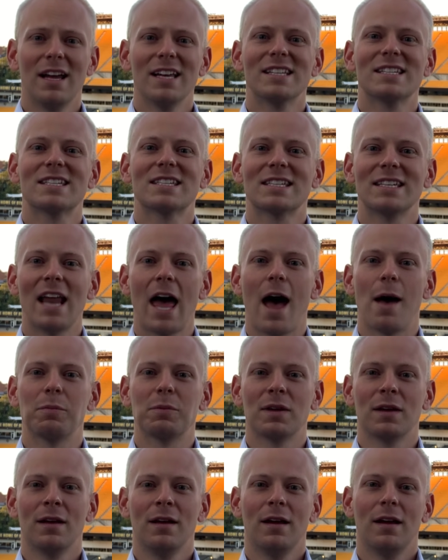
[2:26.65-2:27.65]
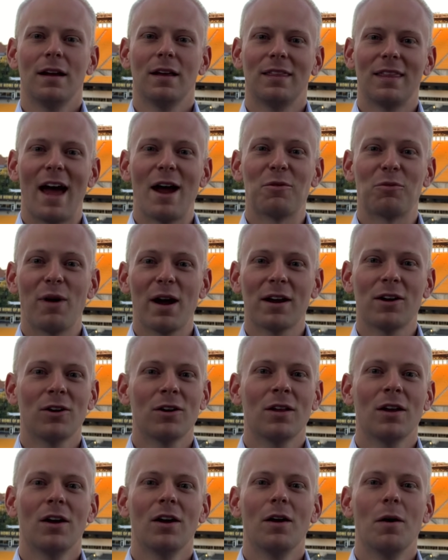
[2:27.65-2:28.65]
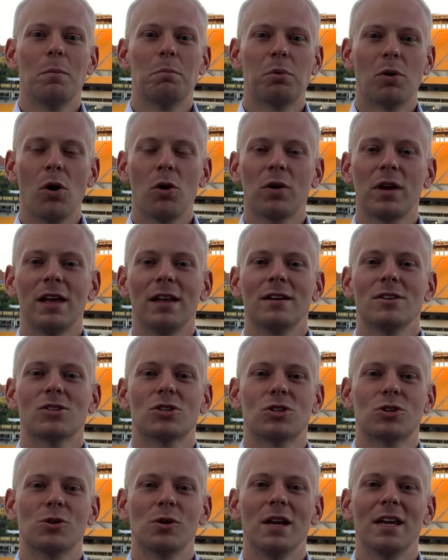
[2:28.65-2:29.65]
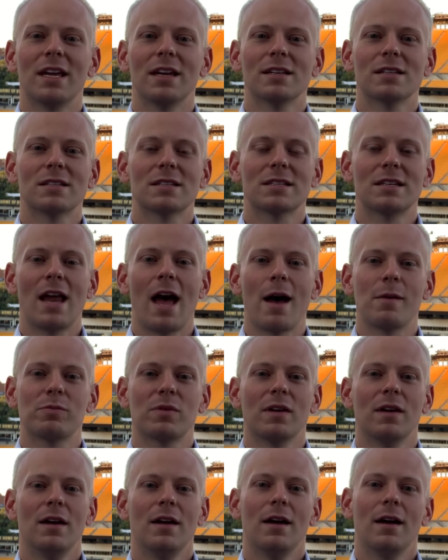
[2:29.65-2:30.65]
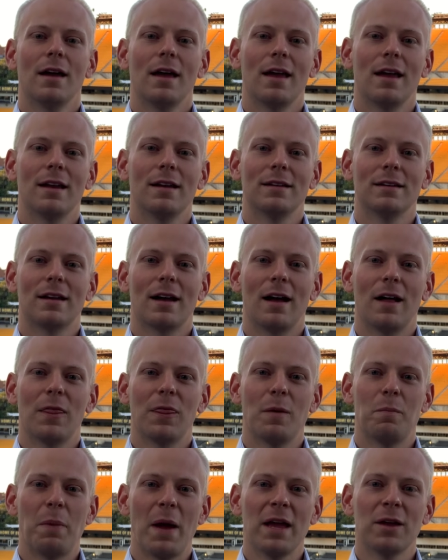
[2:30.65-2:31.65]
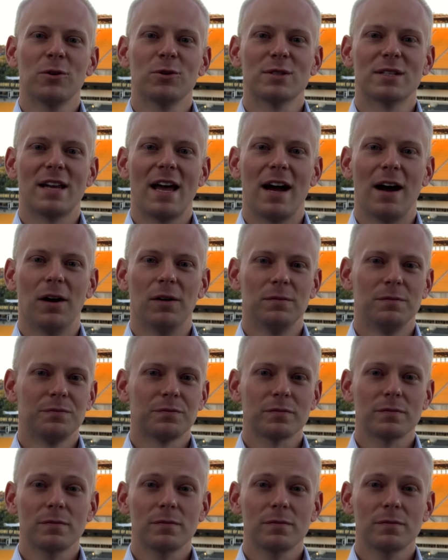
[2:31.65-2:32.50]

Snapped. That record broken, streak snapped, and the Bengals now